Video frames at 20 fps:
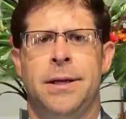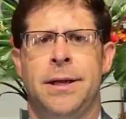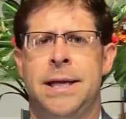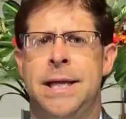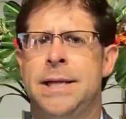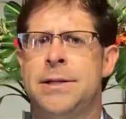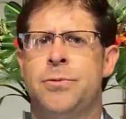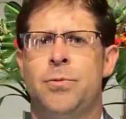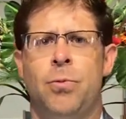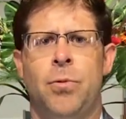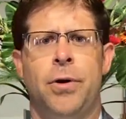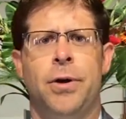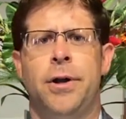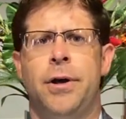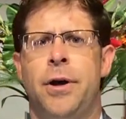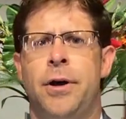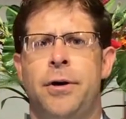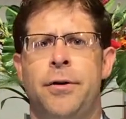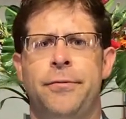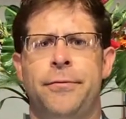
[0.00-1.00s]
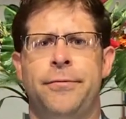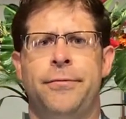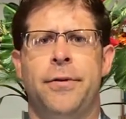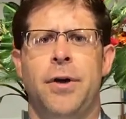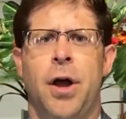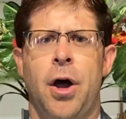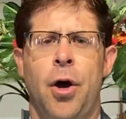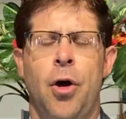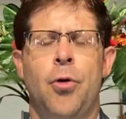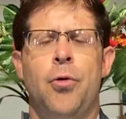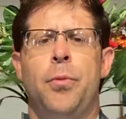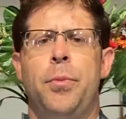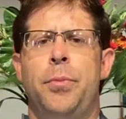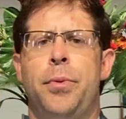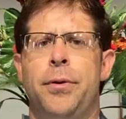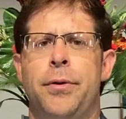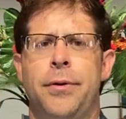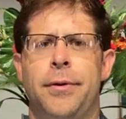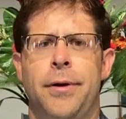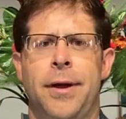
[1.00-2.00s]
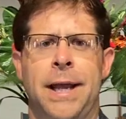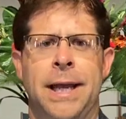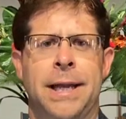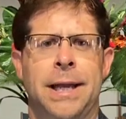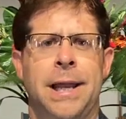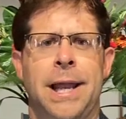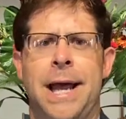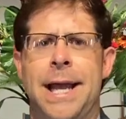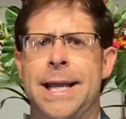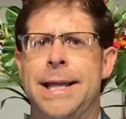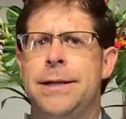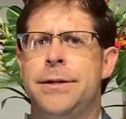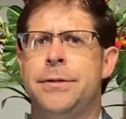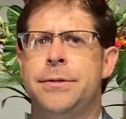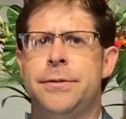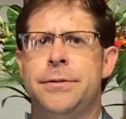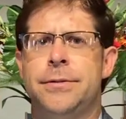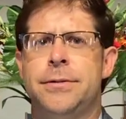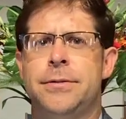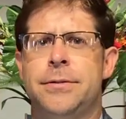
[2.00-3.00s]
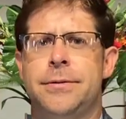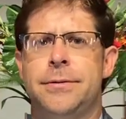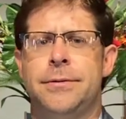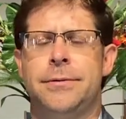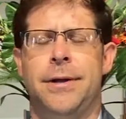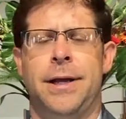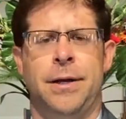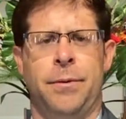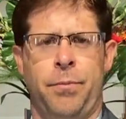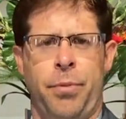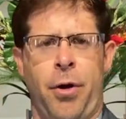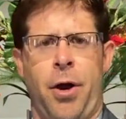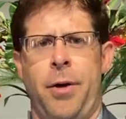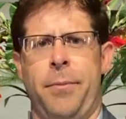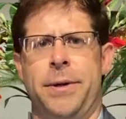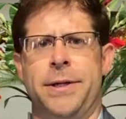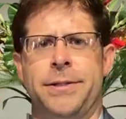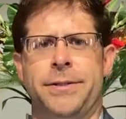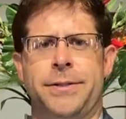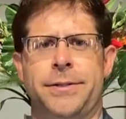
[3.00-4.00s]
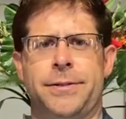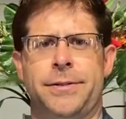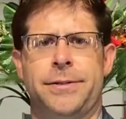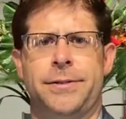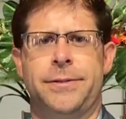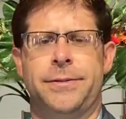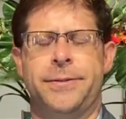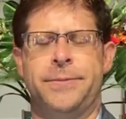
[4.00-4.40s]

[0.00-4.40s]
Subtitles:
It's one of hope and light and promise.